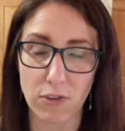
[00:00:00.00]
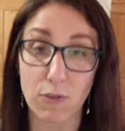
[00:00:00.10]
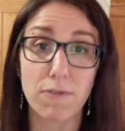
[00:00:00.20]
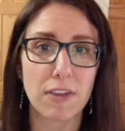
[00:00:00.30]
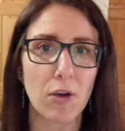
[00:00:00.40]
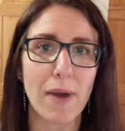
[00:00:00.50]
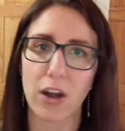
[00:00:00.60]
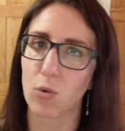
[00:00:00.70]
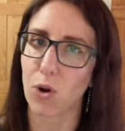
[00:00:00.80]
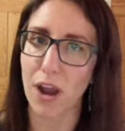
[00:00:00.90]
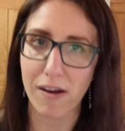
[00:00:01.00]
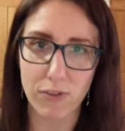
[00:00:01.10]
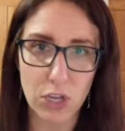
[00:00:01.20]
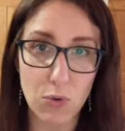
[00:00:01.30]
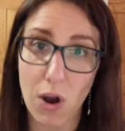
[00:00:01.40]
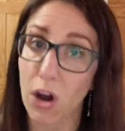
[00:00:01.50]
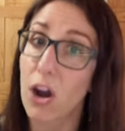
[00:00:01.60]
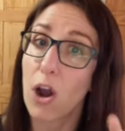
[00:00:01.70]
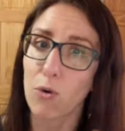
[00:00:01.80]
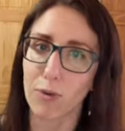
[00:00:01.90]
you feel better wherever you are,
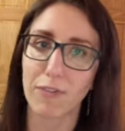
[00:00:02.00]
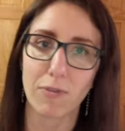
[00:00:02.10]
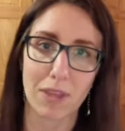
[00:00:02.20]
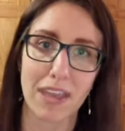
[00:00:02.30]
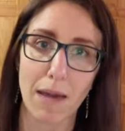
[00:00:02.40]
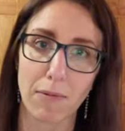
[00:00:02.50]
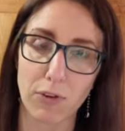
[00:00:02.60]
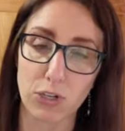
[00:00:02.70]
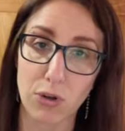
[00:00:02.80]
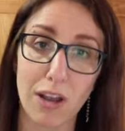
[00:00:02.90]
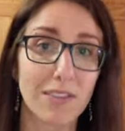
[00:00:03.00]
right from the cab of your truck.